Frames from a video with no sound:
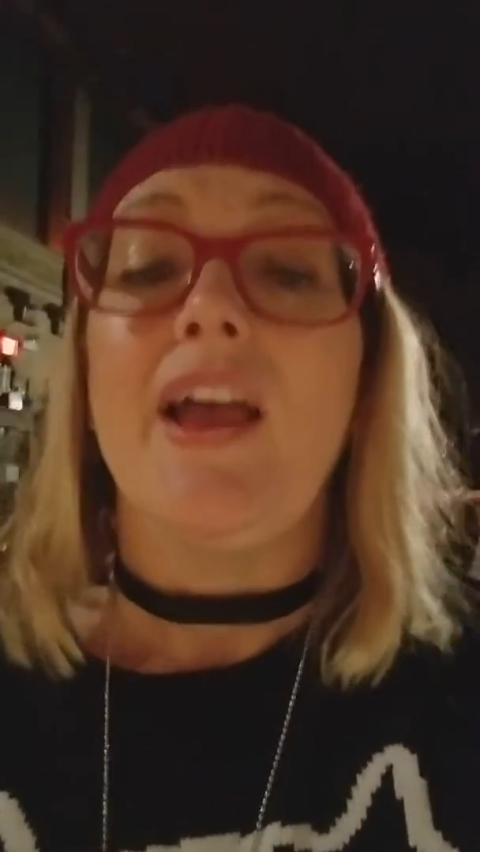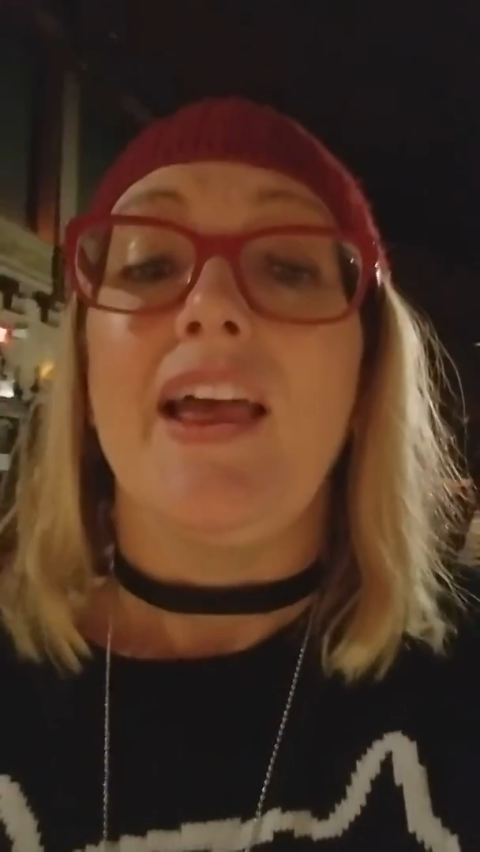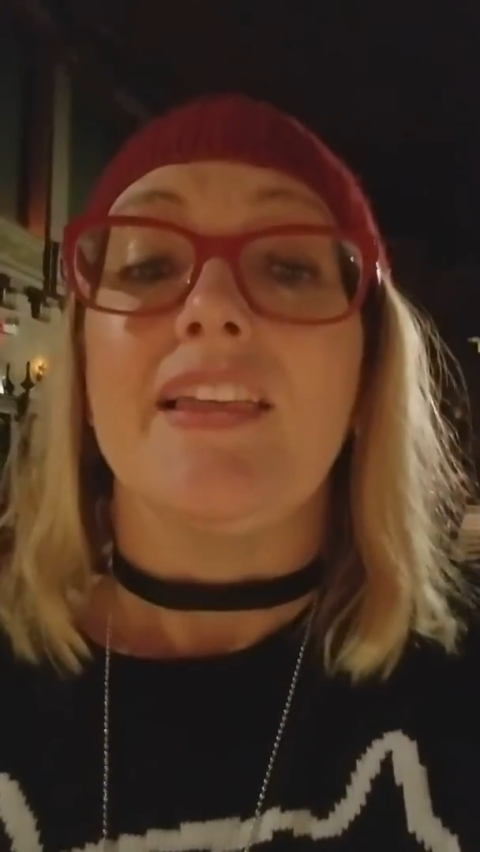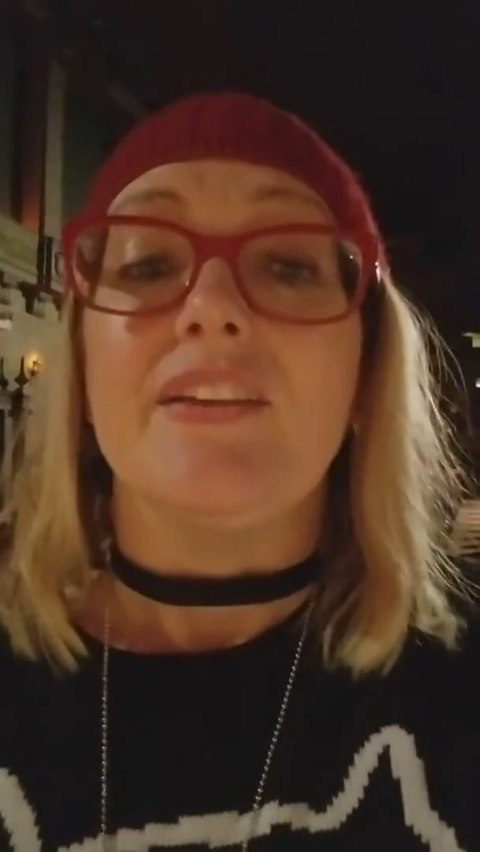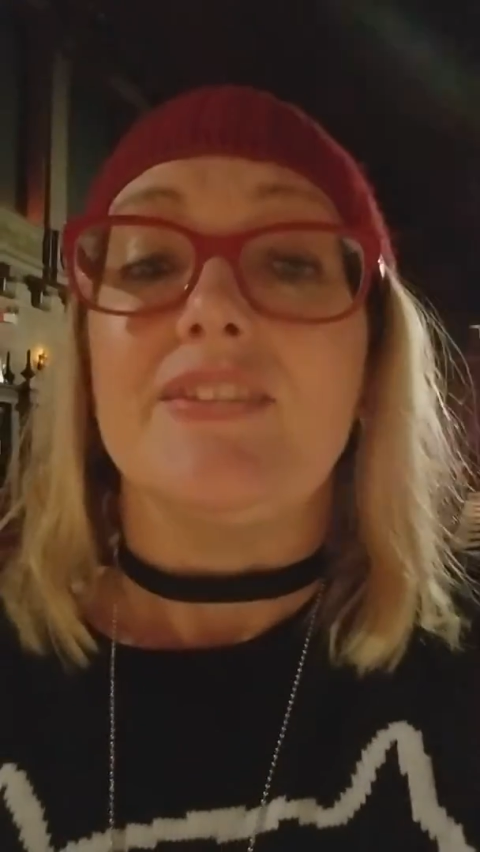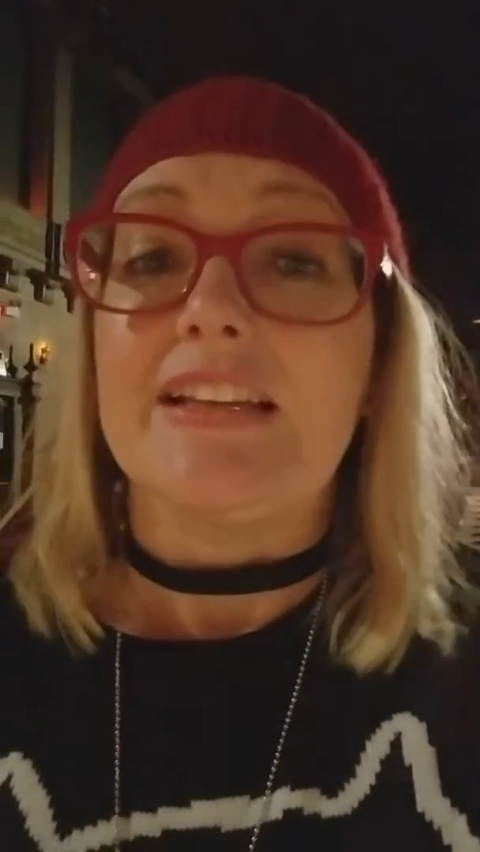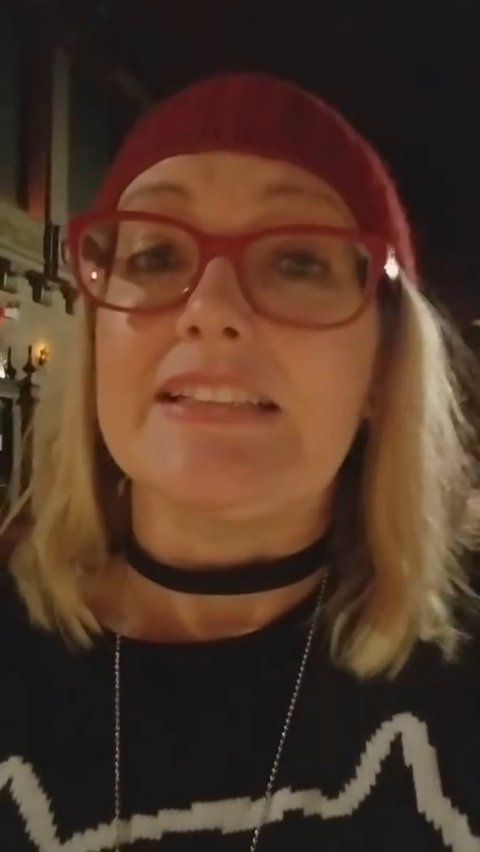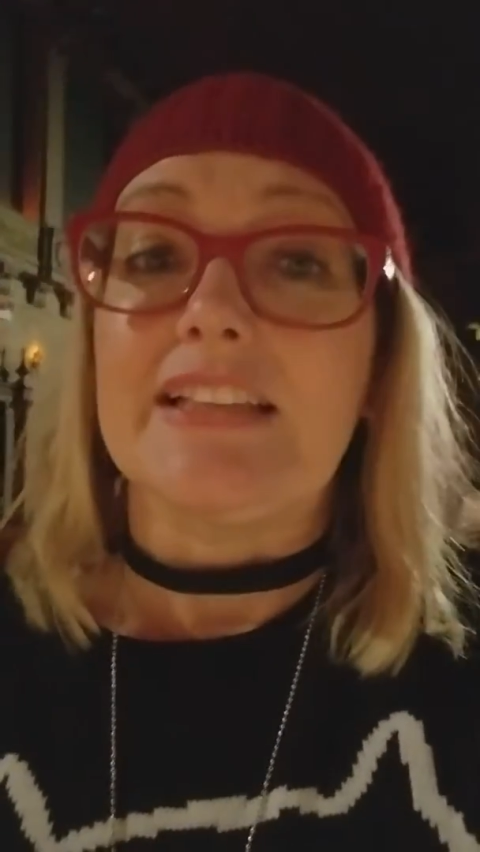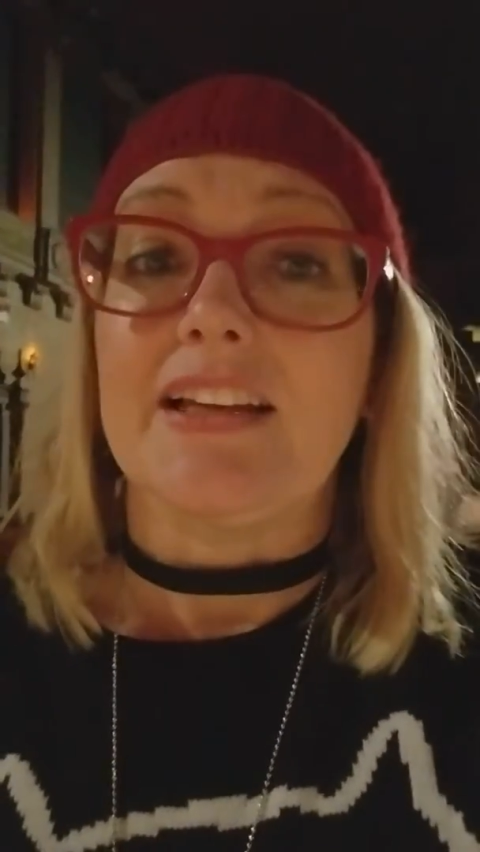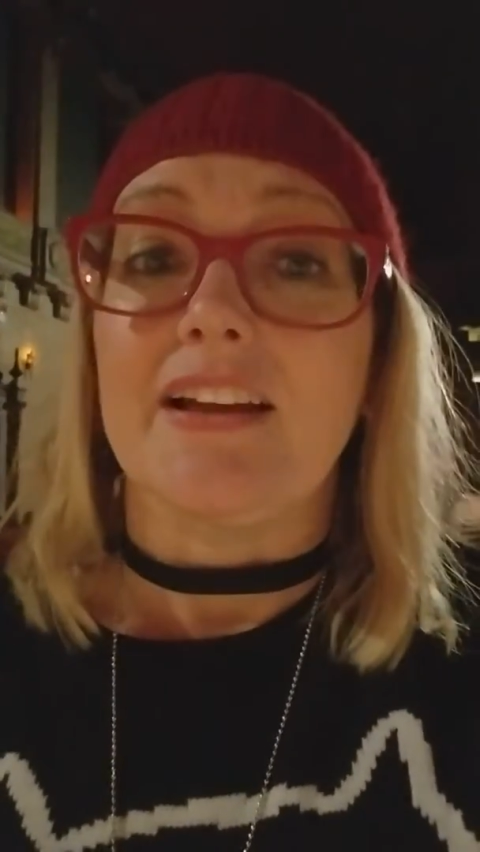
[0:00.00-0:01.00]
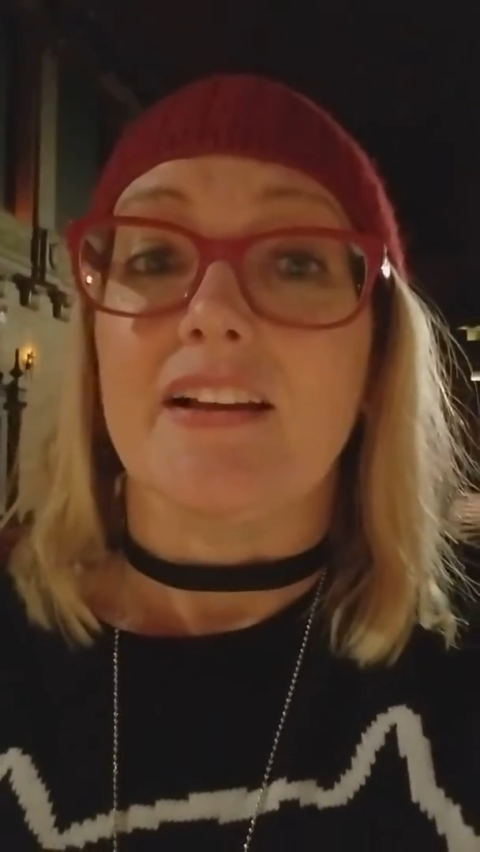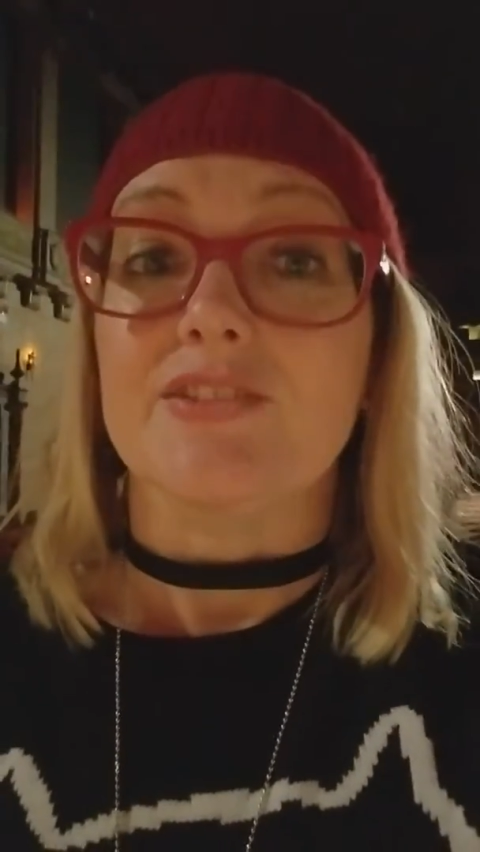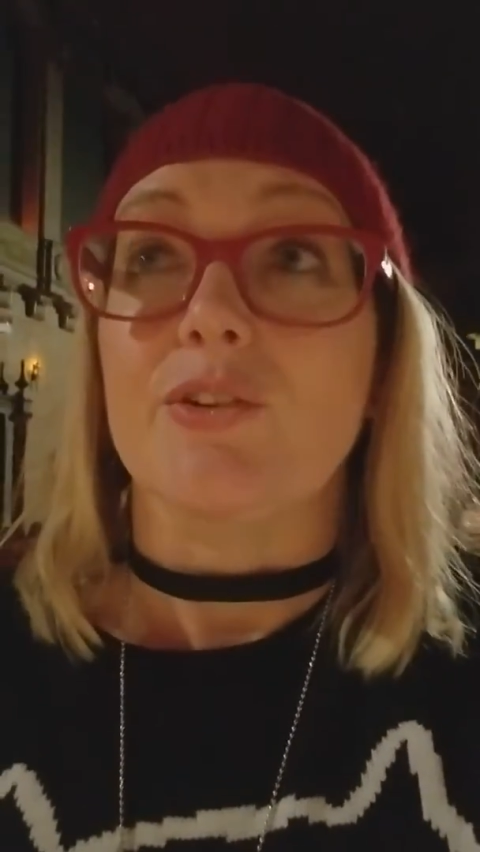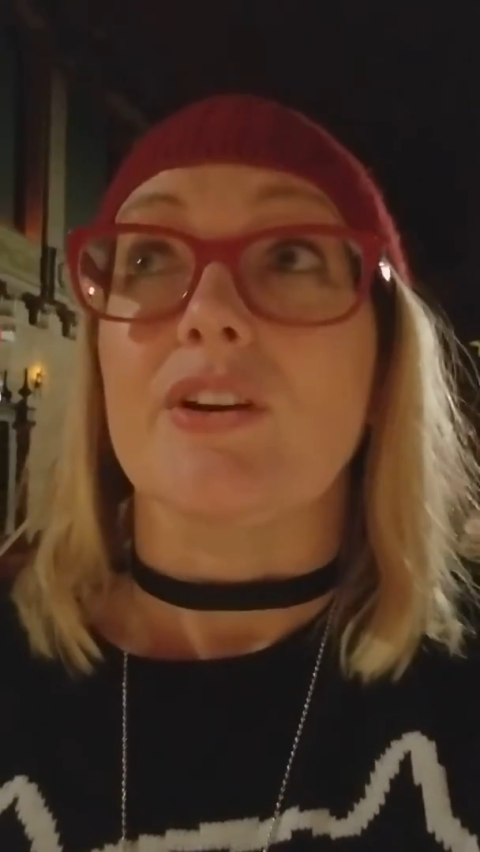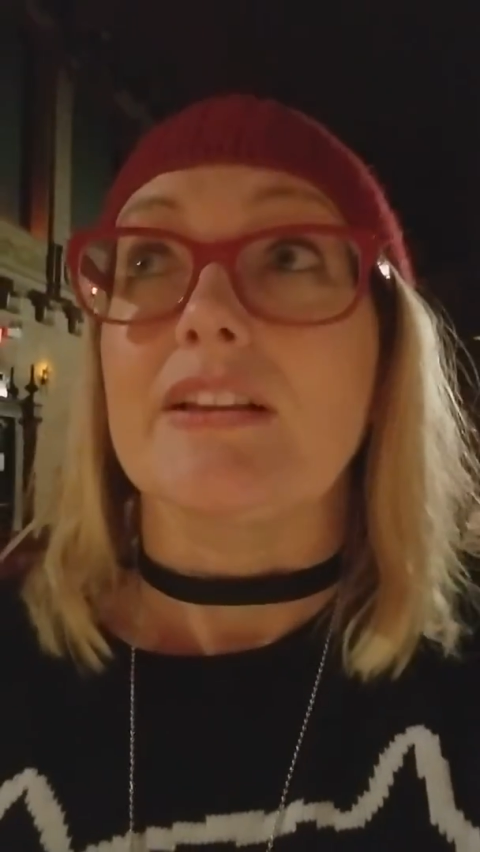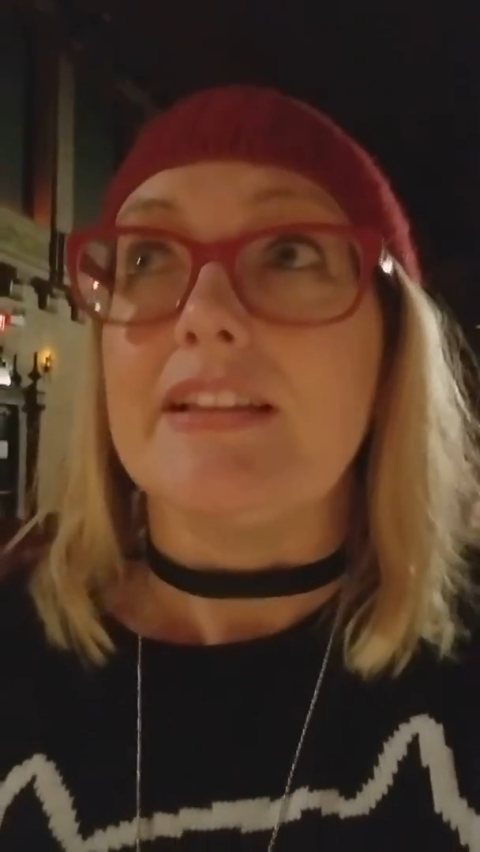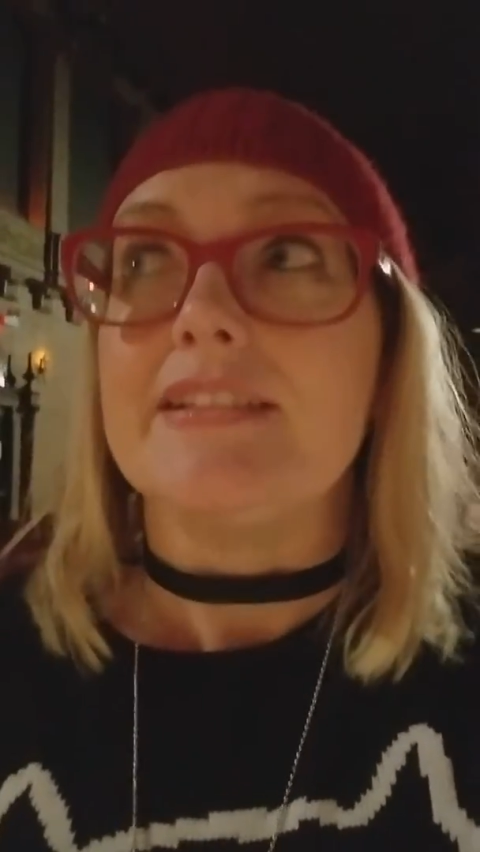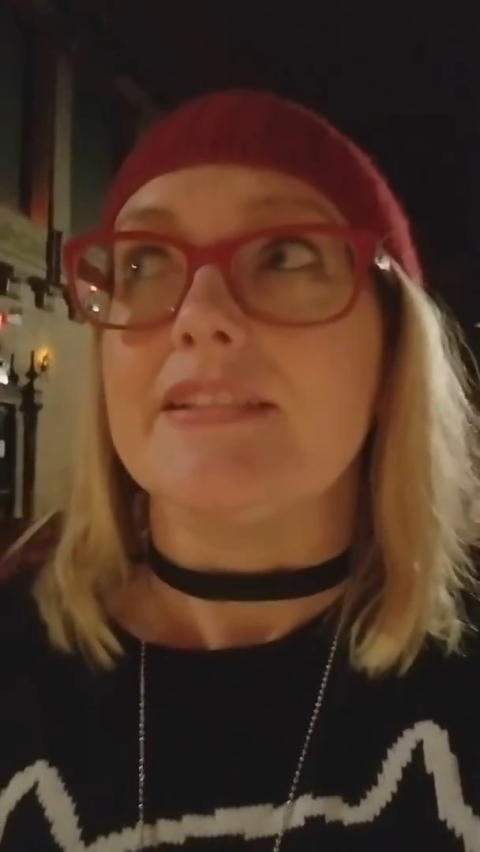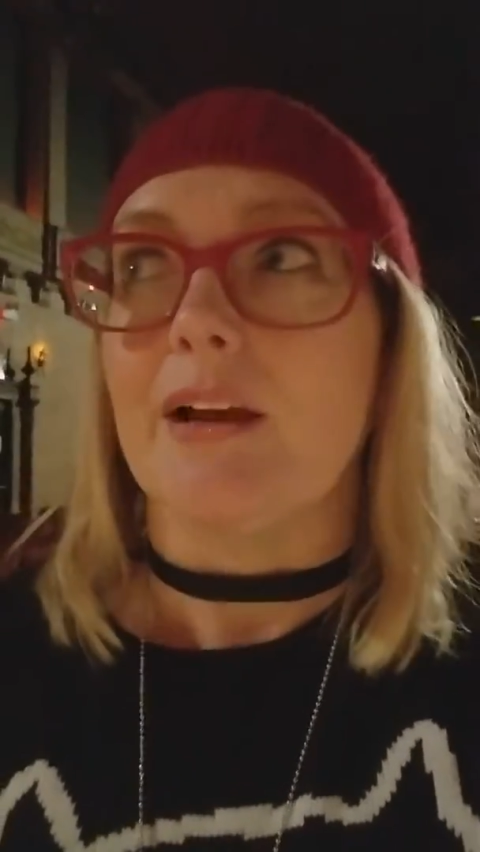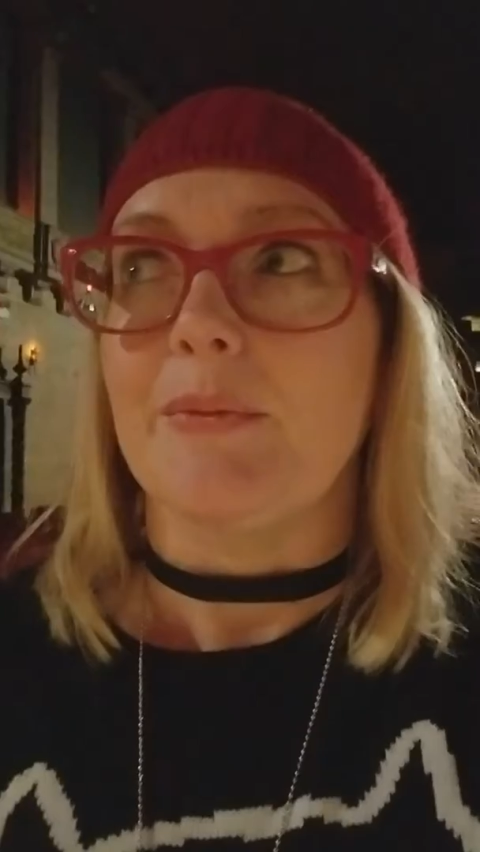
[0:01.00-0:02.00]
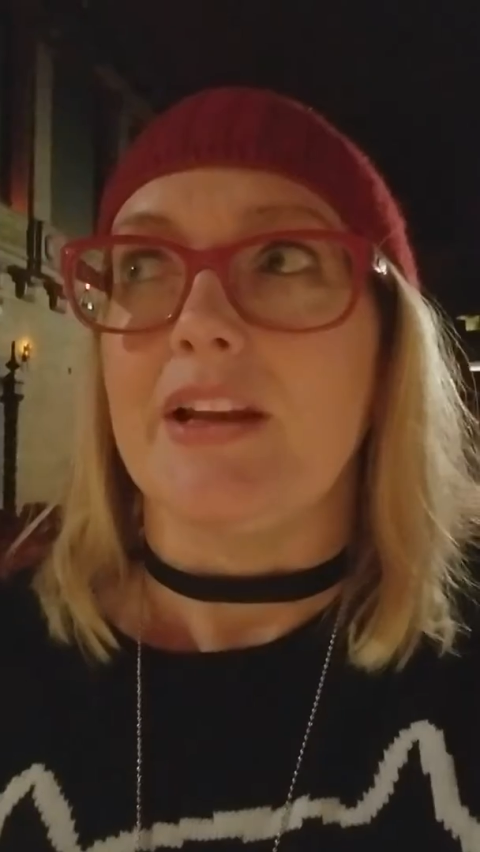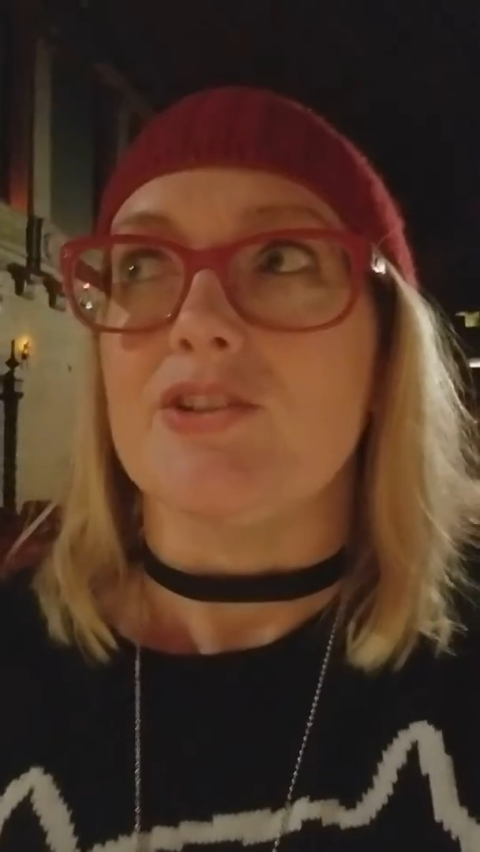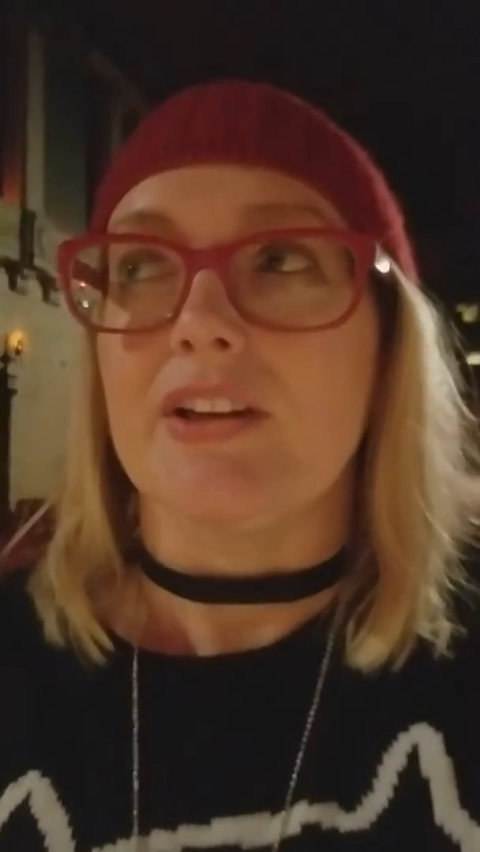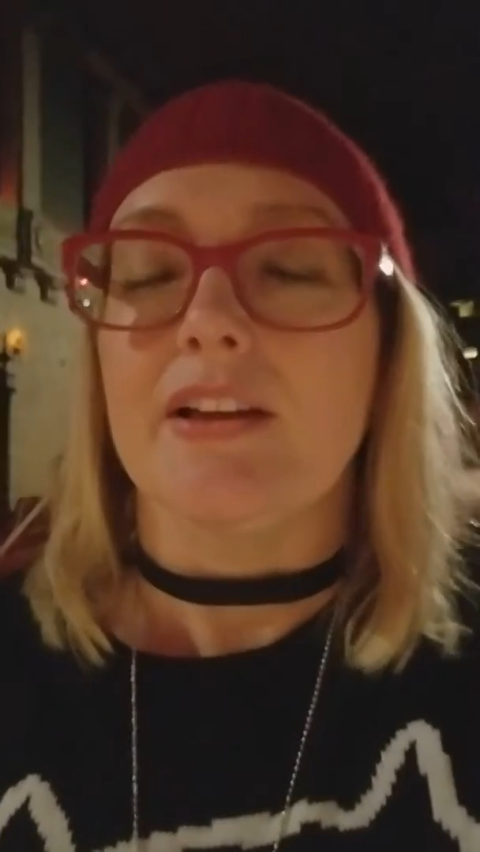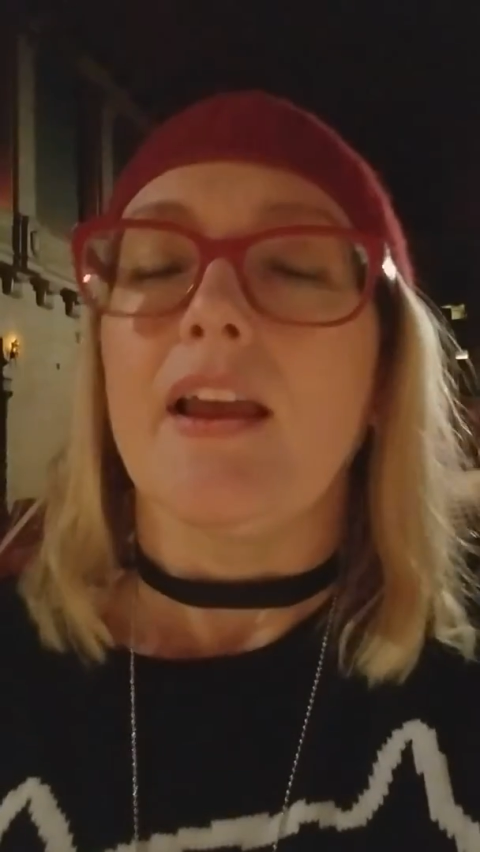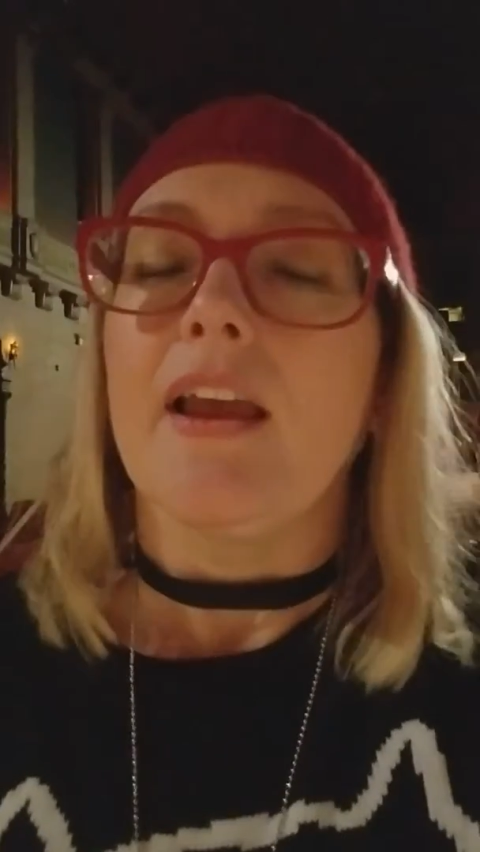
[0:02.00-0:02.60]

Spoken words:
that if he doesn't get an Oscar, at least a nomination,